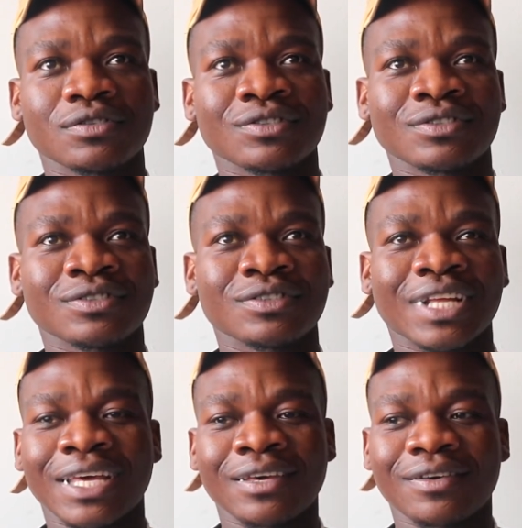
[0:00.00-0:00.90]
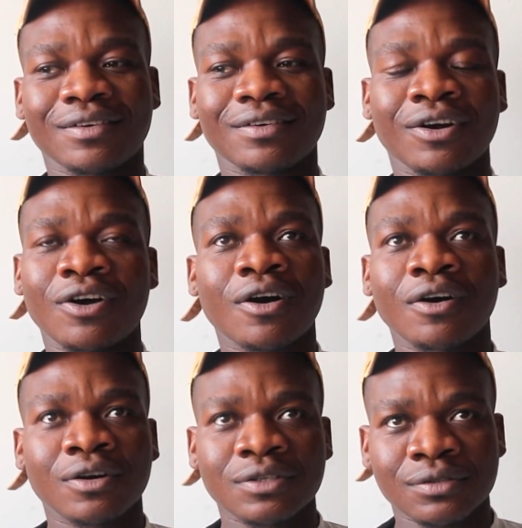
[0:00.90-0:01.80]
you know, like a
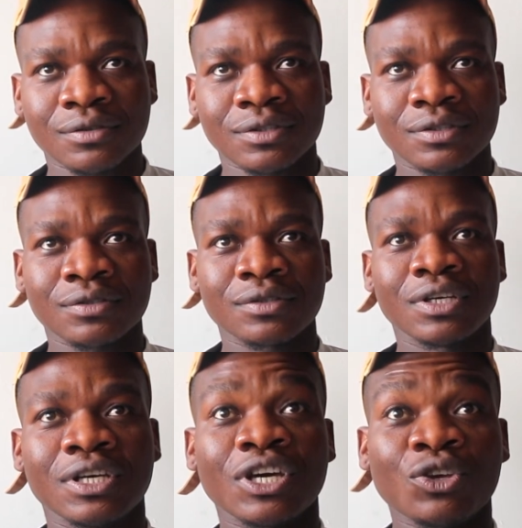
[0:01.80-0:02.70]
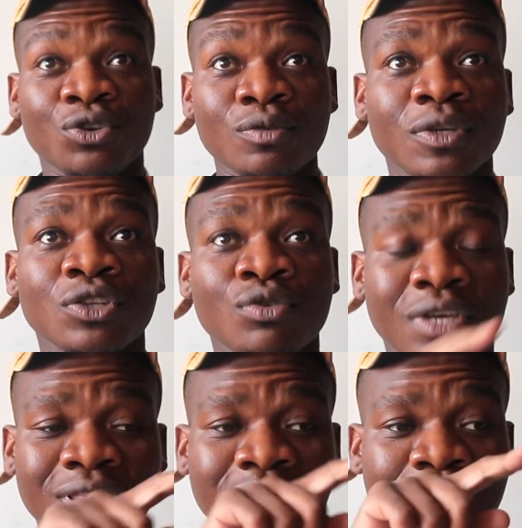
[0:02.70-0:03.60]
car can't talk to you. A human, you
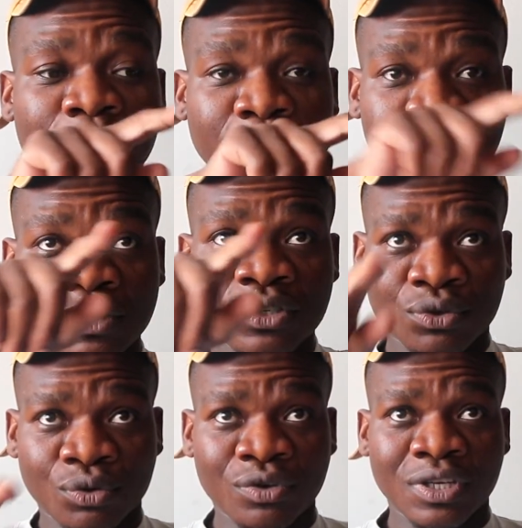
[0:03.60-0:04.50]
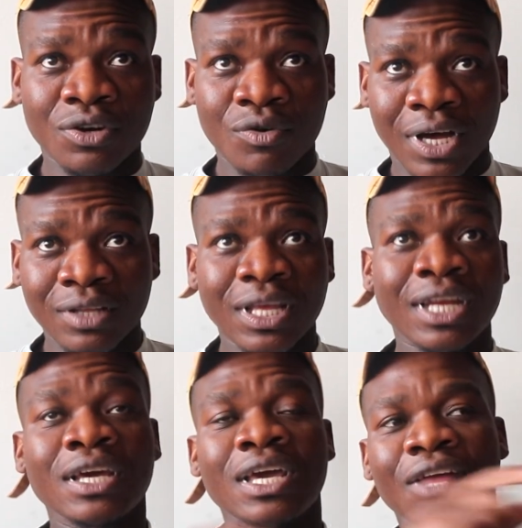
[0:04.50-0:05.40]
can then build a story around
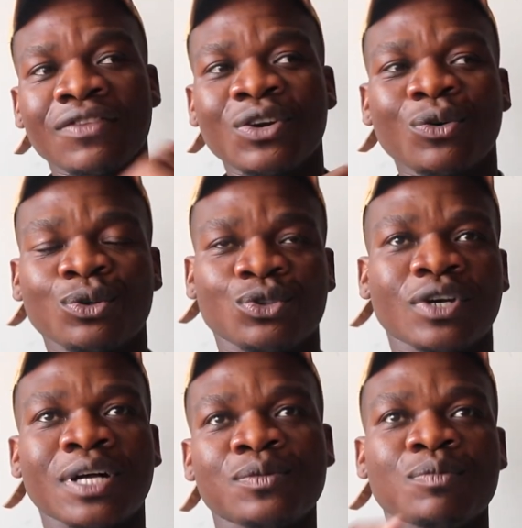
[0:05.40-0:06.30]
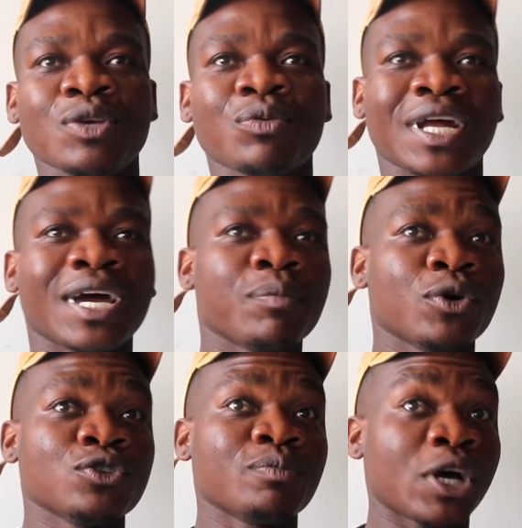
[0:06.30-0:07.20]
that. And then it also helps me when I
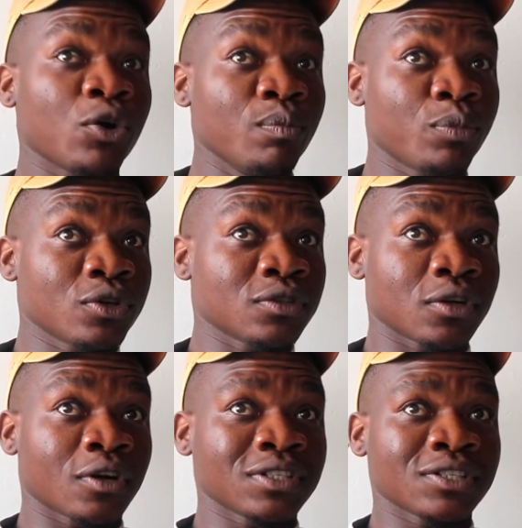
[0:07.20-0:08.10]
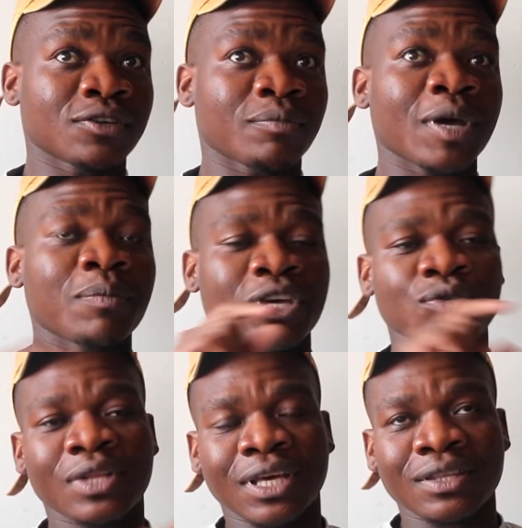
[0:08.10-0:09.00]
post my own personal content on my page
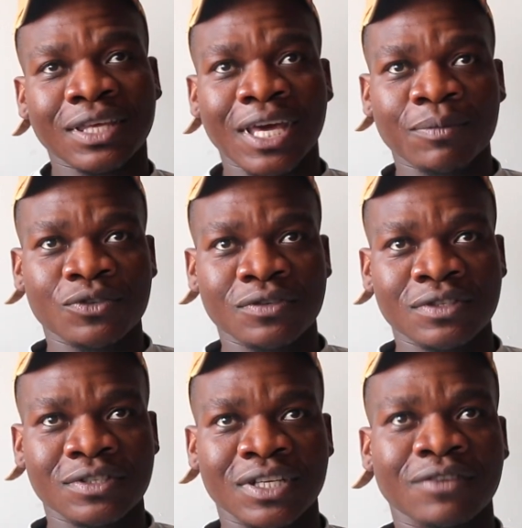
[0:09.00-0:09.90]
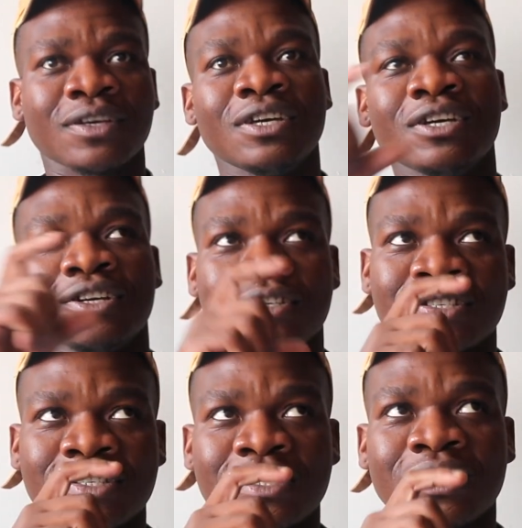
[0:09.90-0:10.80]
with like the captions and stuff,
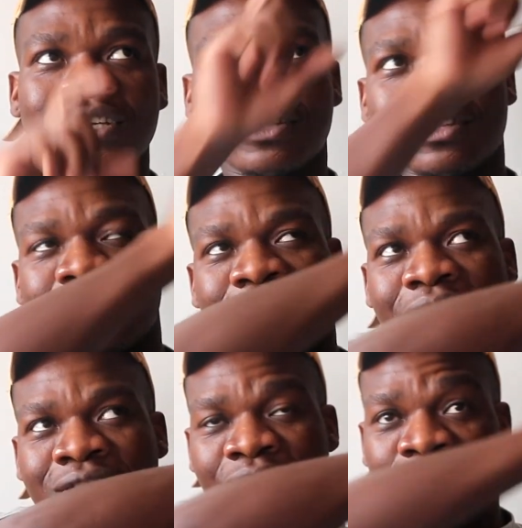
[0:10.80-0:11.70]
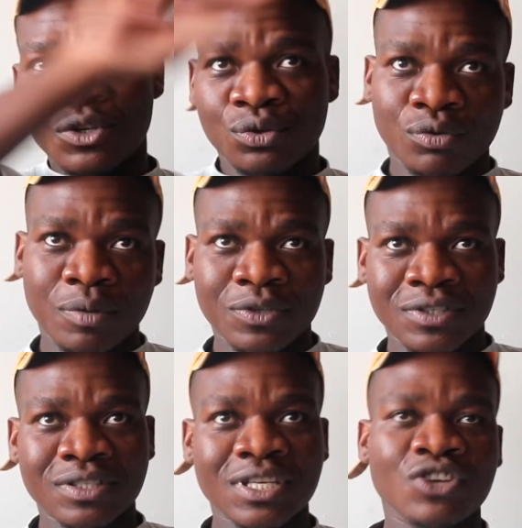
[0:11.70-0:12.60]
because there's the visual
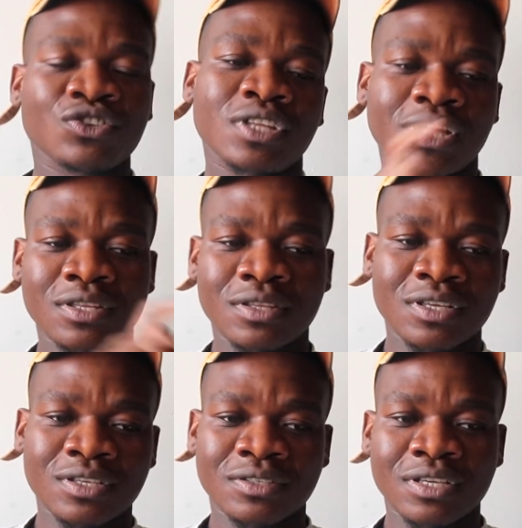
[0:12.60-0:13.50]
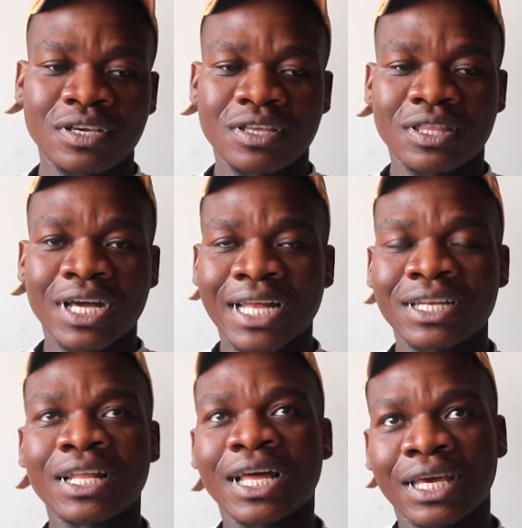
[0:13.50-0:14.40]
representation and then there's the
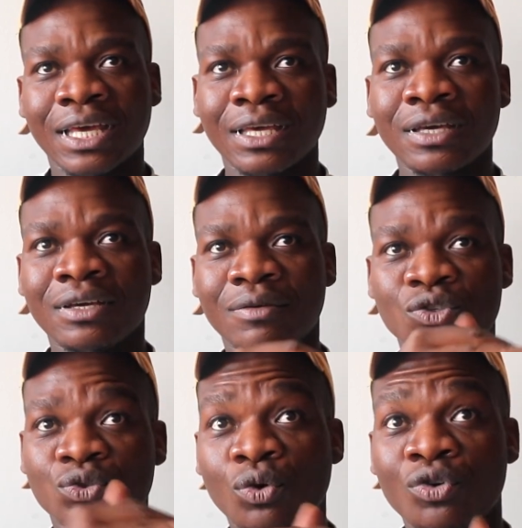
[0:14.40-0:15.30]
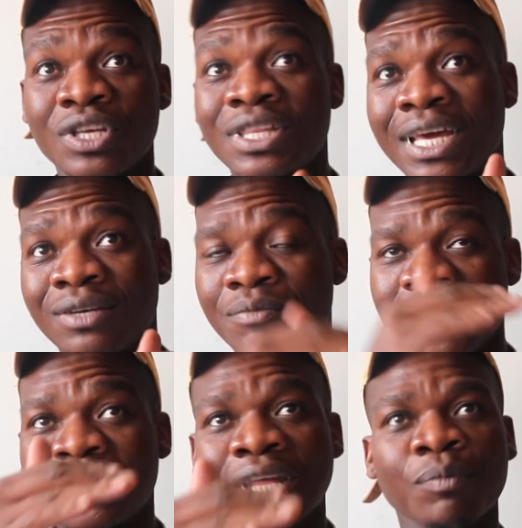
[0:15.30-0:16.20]
underlying story that
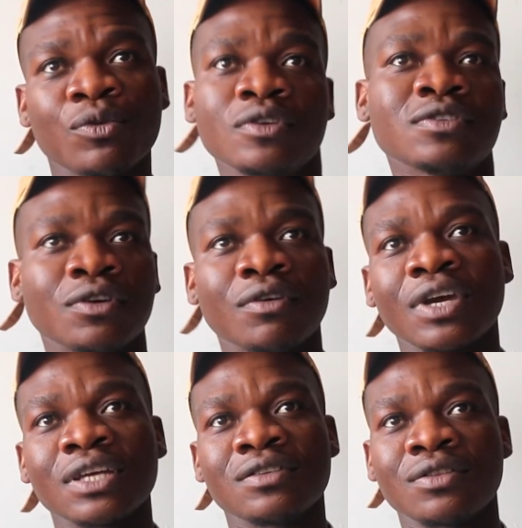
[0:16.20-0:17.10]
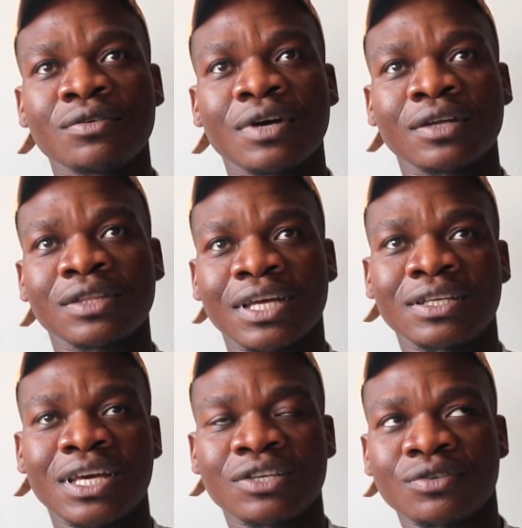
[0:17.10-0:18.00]
me and that person created throughout that
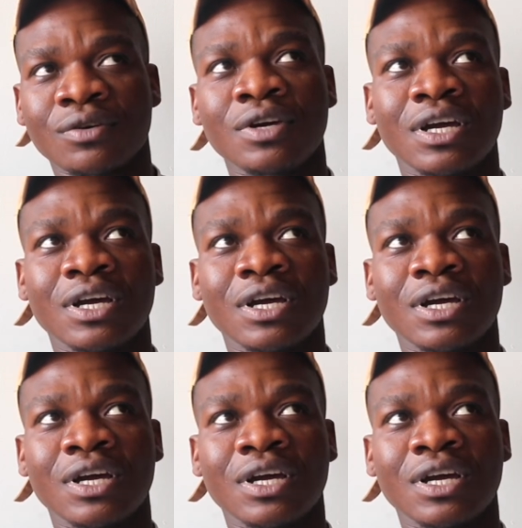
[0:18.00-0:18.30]
day. So